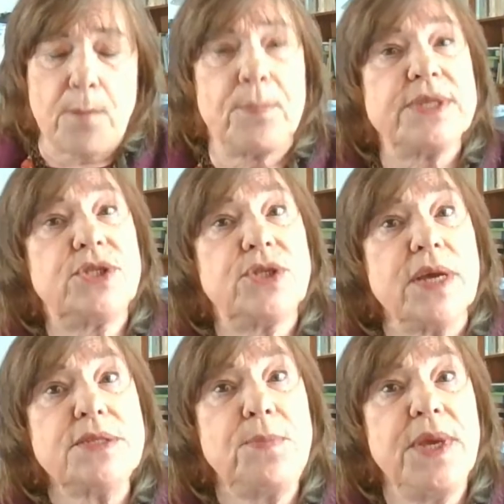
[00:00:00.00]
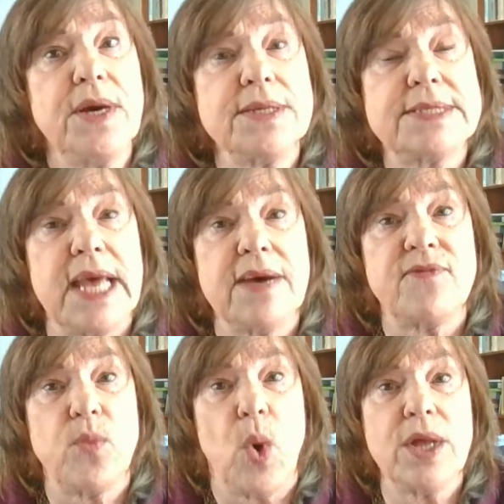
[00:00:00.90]
But just because
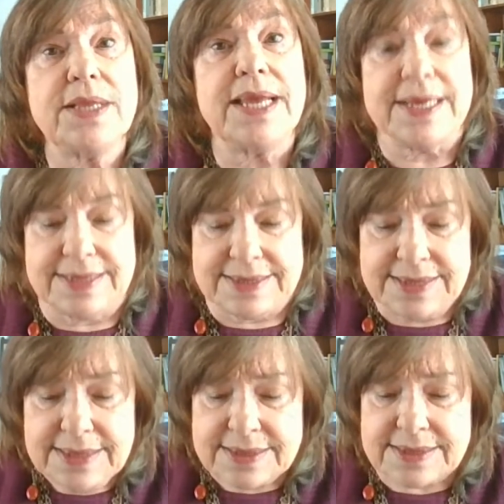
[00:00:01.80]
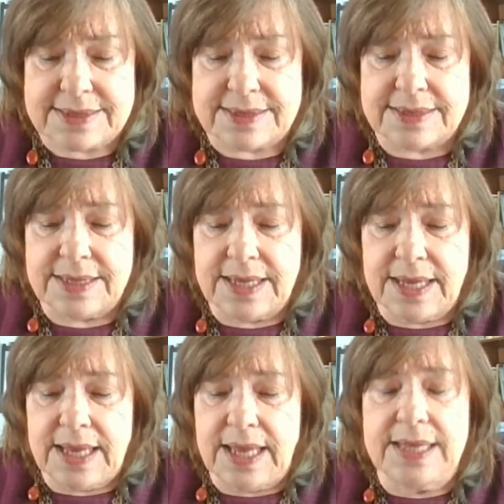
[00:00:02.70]
F1 exists,
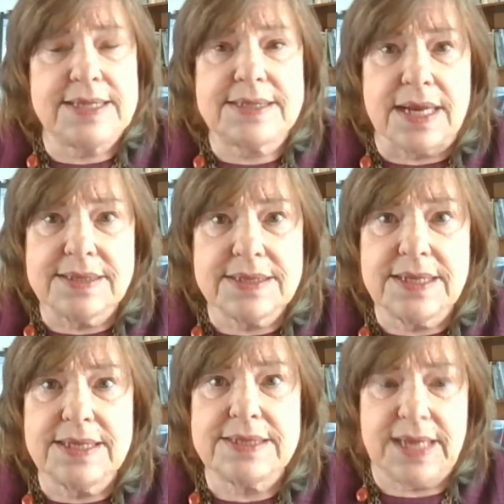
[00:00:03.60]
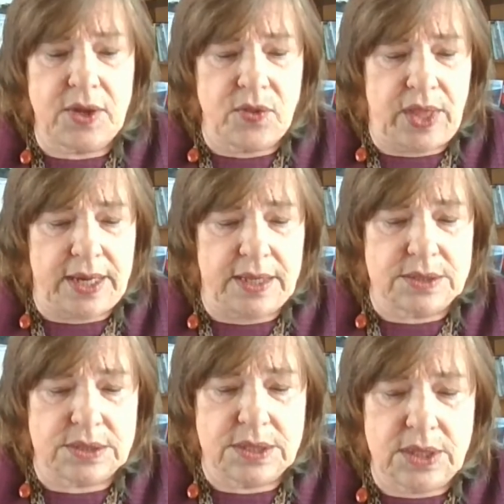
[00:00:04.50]
it doesn't entail that
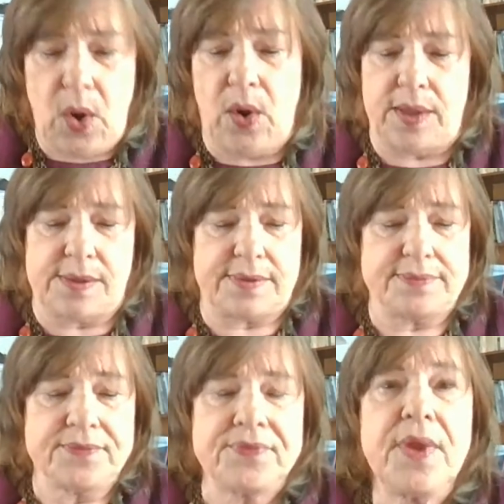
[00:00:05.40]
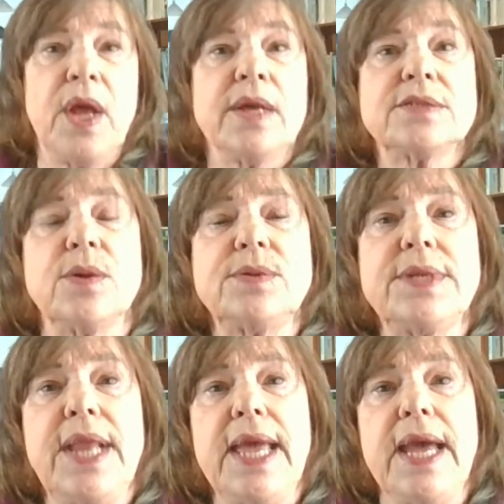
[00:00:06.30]
it's the cause. So
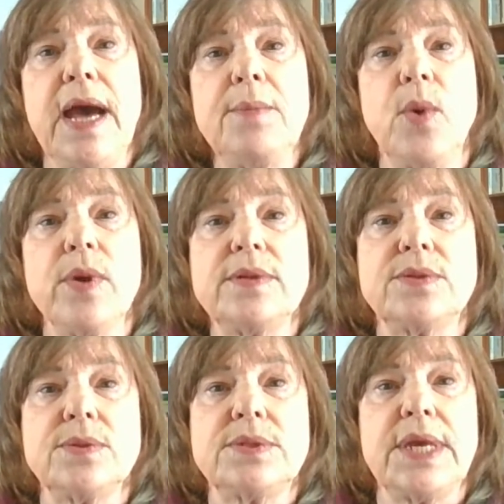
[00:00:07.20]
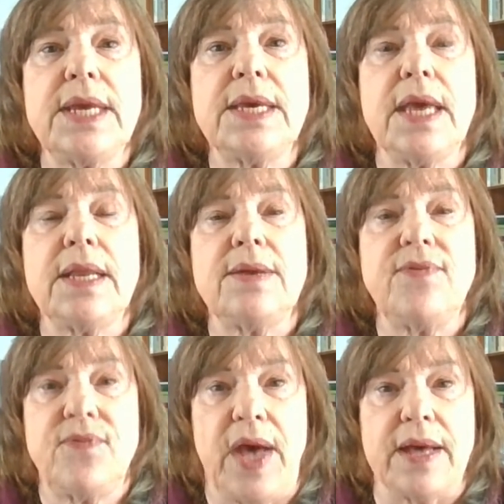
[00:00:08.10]
today I'm going to take an
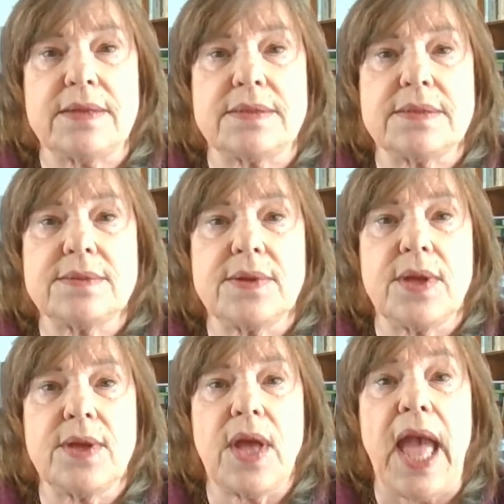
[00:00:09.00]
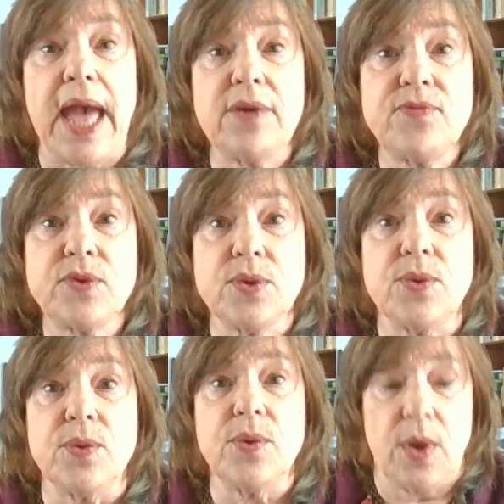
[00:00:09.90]
effect,
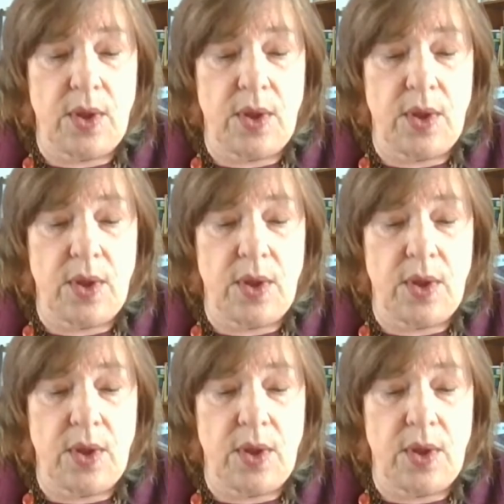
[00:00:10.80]
F2,